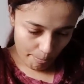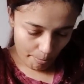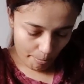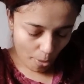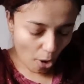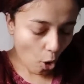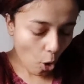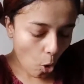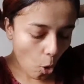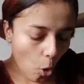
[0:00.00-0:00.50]

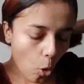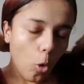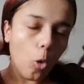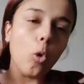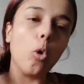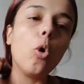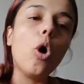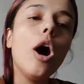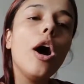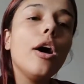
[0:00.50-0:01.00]

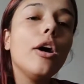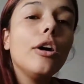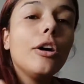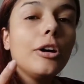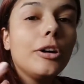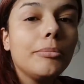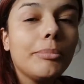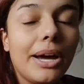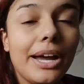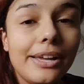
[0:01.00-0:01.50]
poll
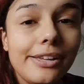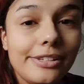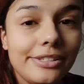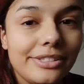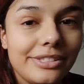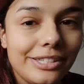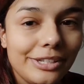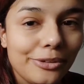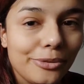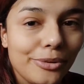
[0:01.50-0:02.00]
on my
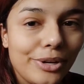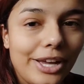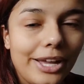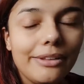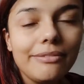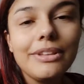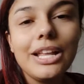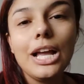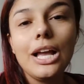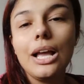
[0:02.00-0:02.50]
Instagram